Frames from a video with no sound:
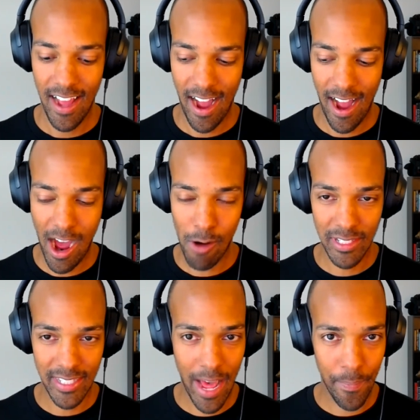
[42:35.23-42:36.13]
How has
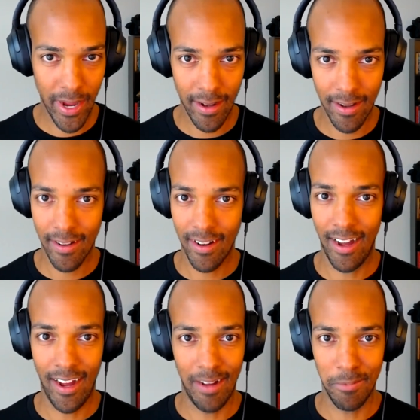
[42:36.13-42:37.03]
that been?
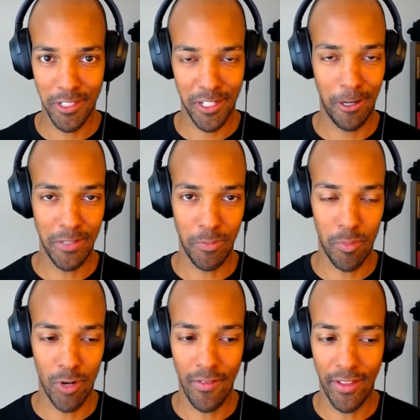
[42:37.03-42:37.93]
I'm just curious more
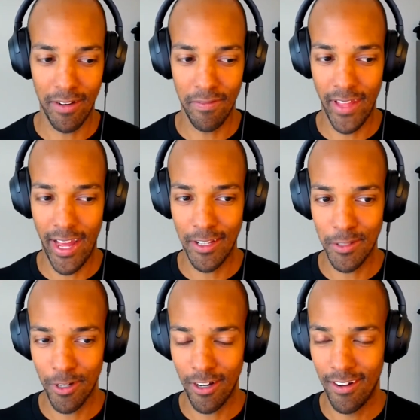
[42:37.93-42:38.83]
broadly of that as
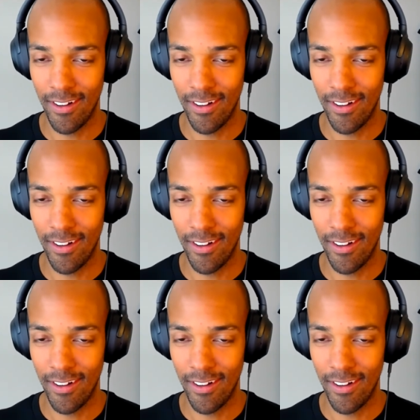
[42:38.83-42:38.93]
well.